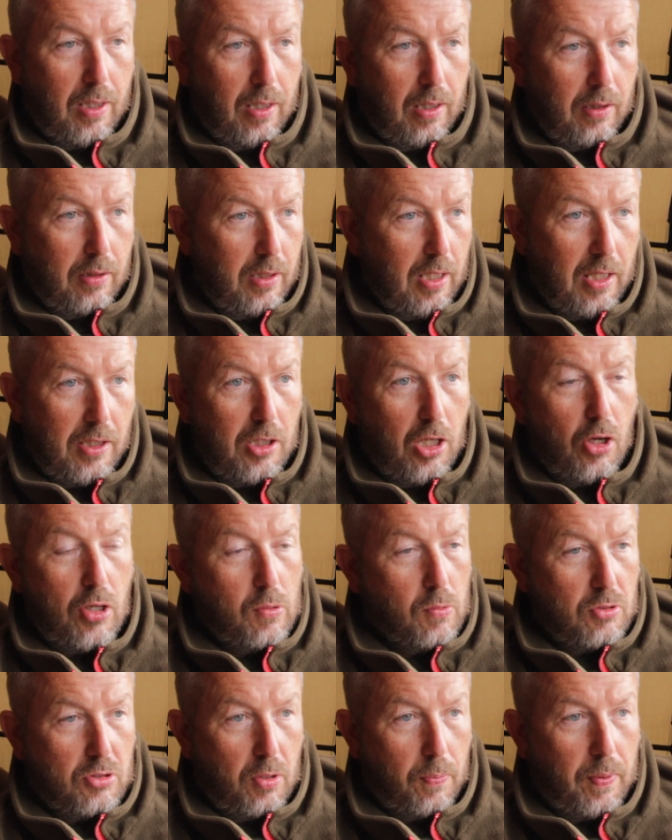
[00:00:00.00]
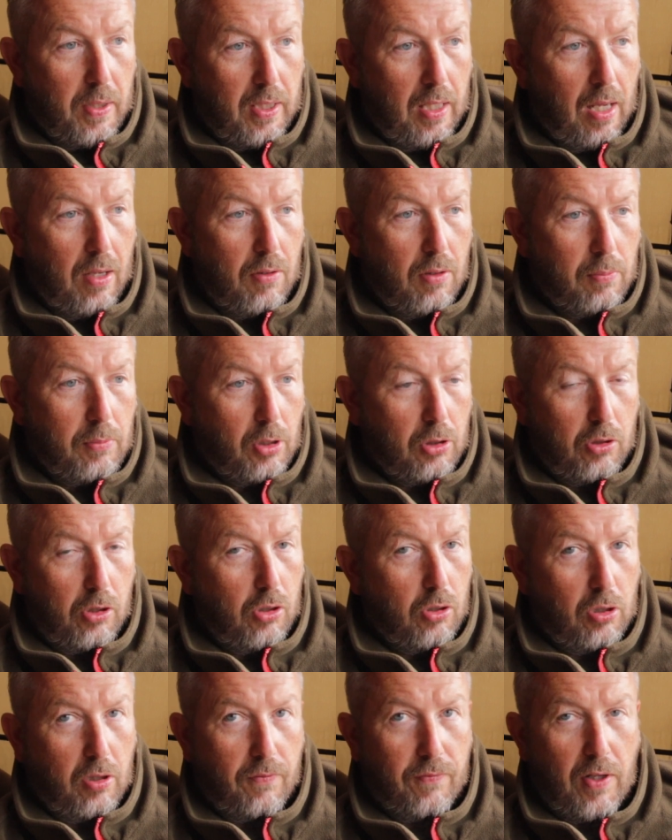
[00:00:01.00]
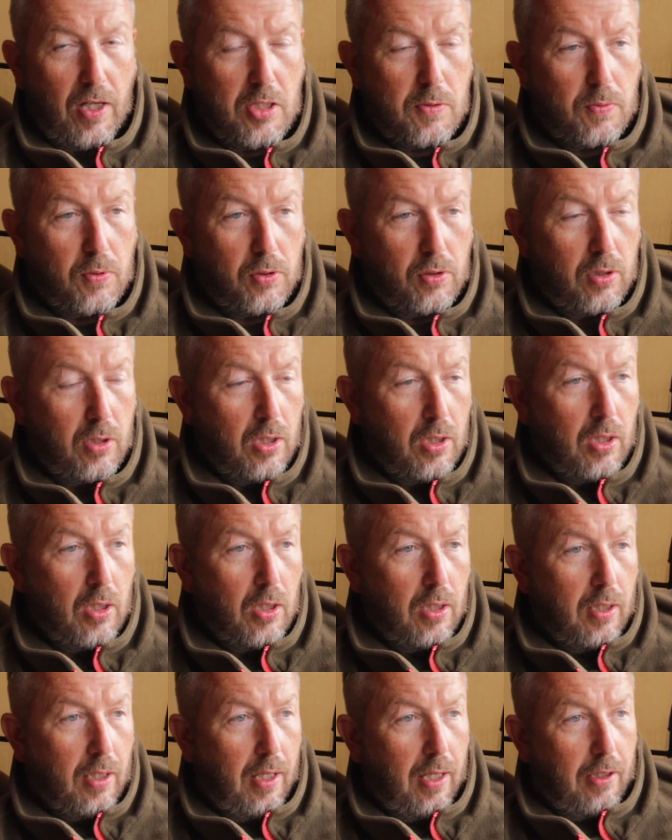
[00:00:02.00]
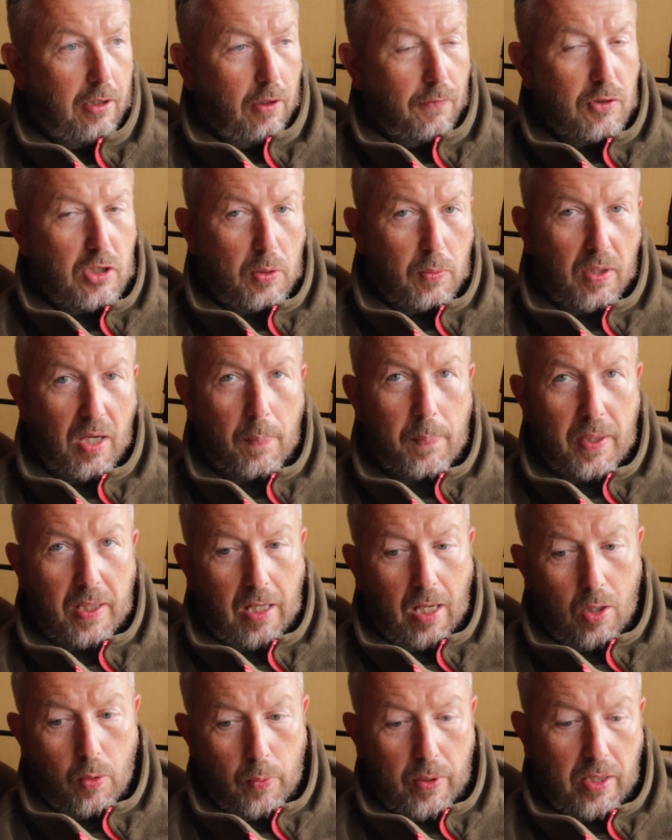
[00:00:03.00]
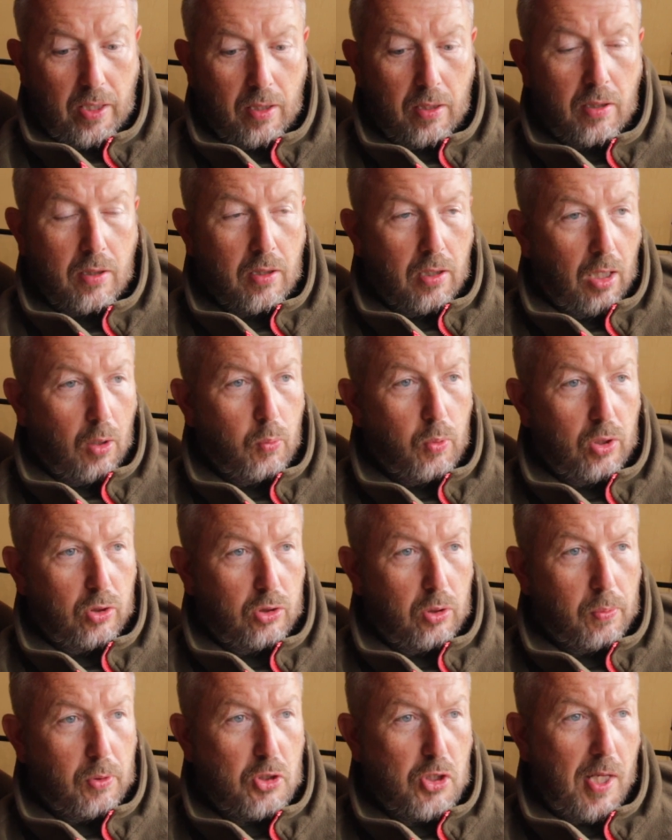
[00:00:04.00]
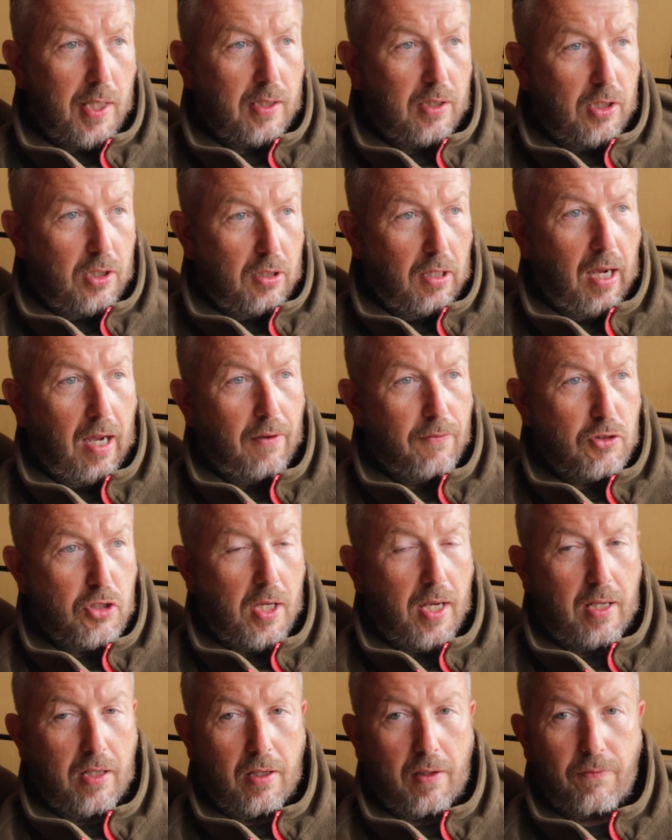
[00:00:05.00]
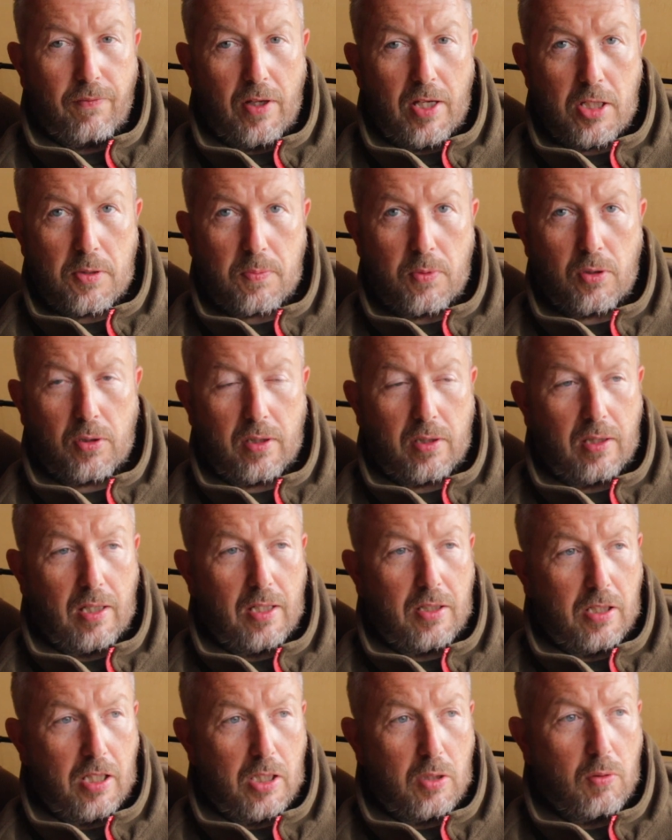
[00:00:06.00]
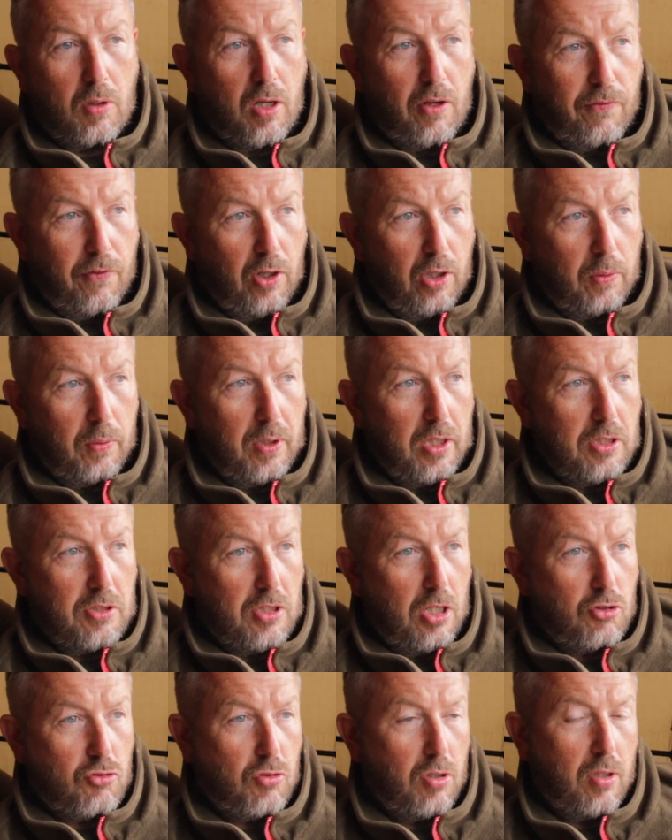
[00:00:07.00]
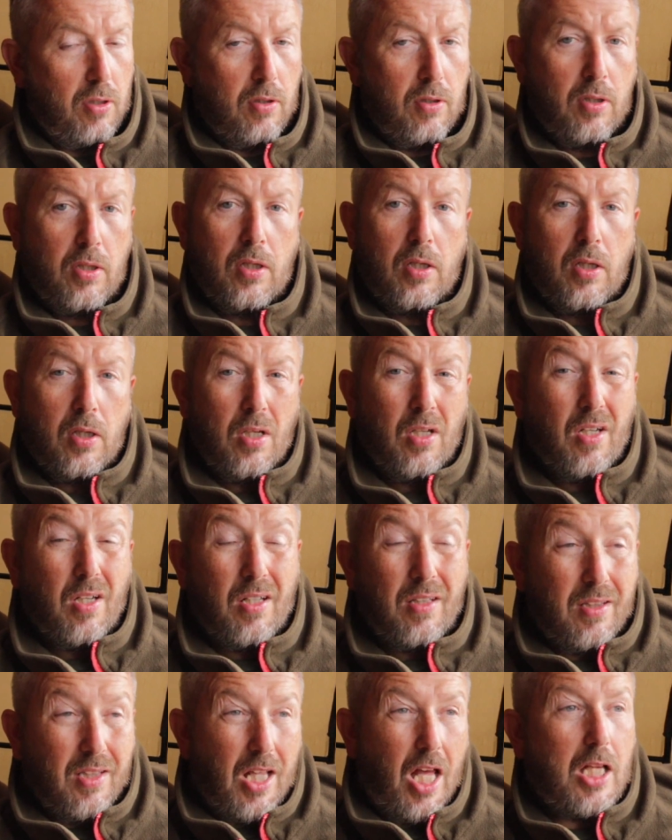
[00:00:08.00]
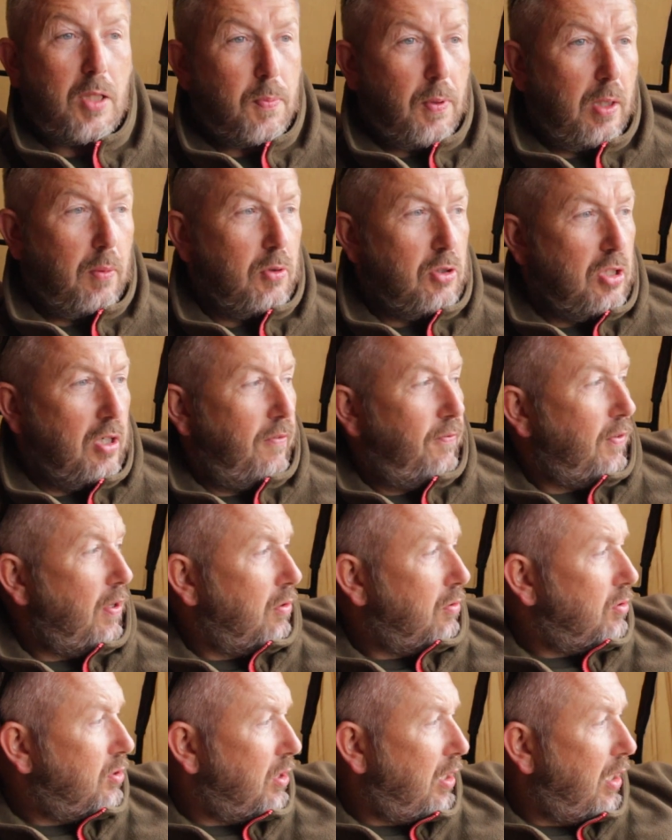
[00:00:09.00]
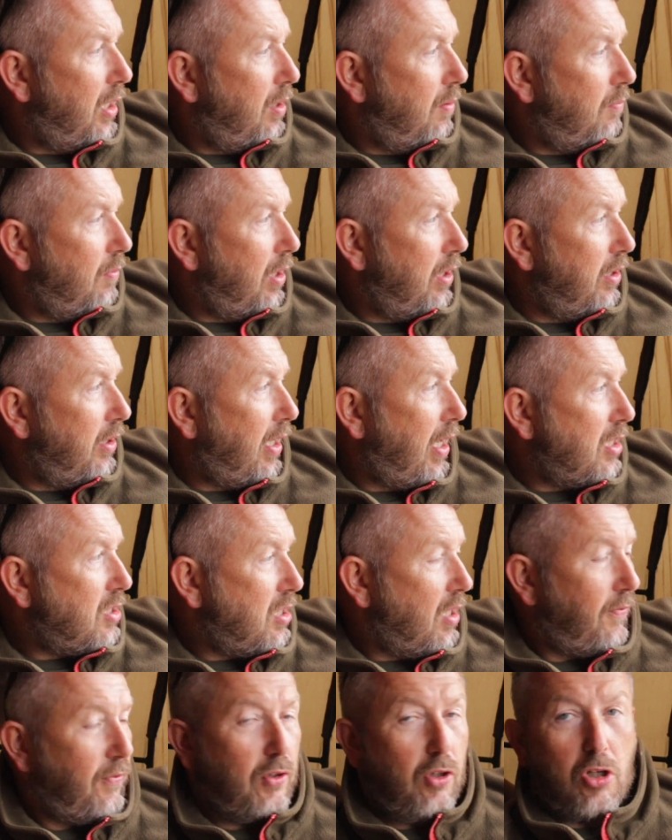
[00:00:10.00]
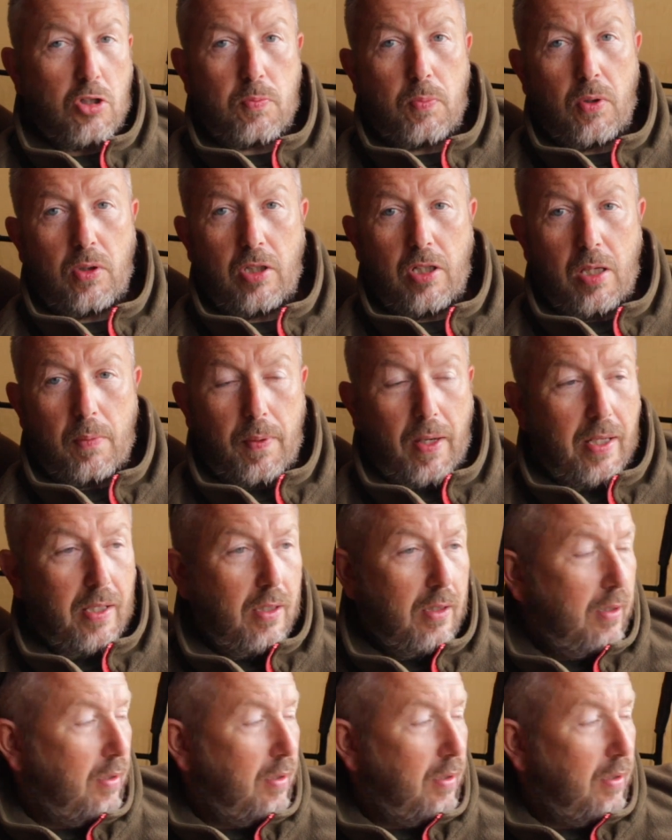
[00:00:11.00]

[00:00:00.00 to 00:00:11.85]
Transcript: They're the only ones I pick out. I'm not going to look at Facebook. And obviously when I pick out a winner, I will double check that you have shared it on Facebook and that you are following, etc. That's pretty much it, folks. And you get yourself a nice bundle of bait.